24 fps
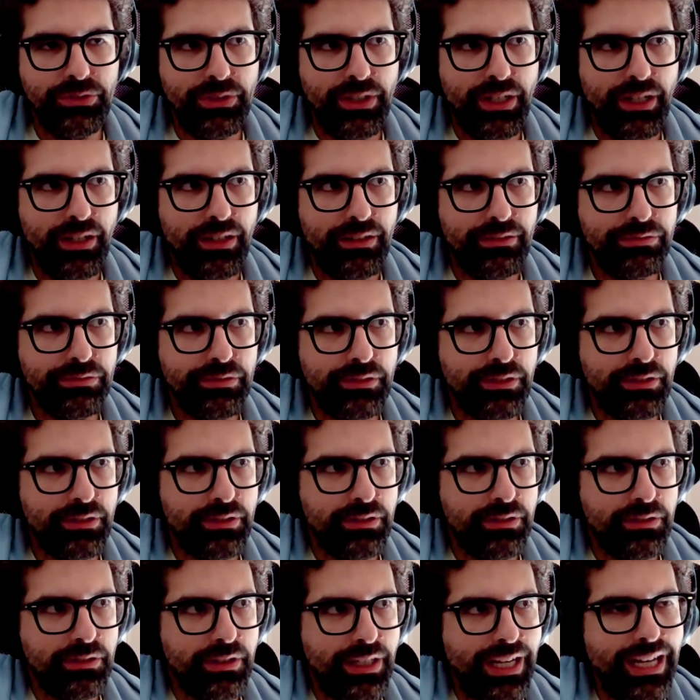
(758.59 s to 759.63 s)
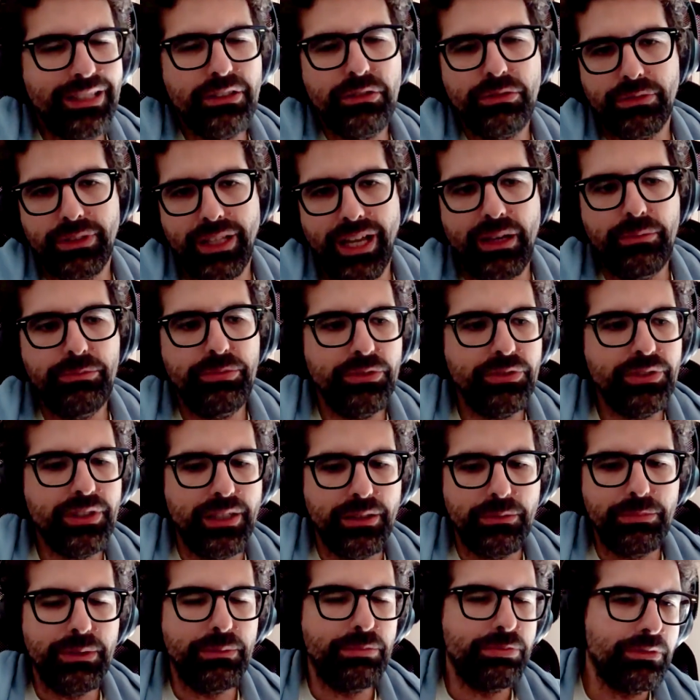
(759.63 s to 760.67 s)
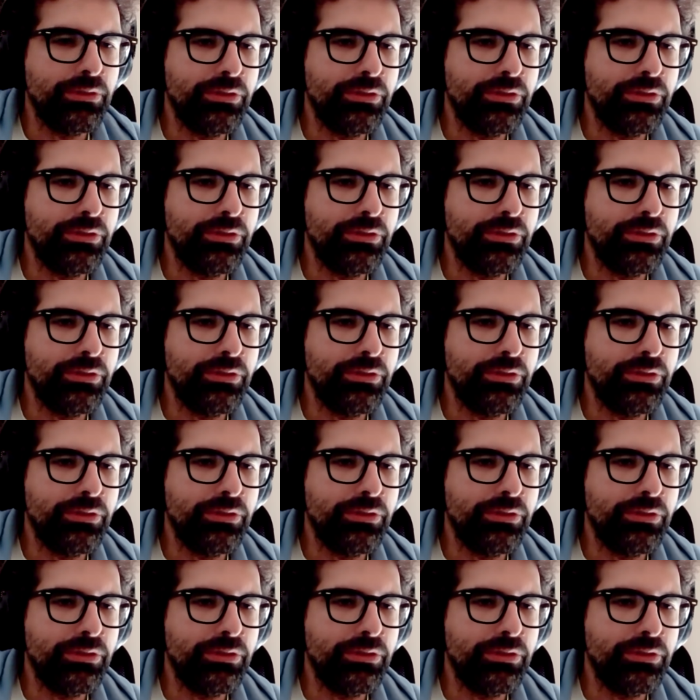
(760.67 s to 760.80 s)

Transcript: You have actual abuse, like people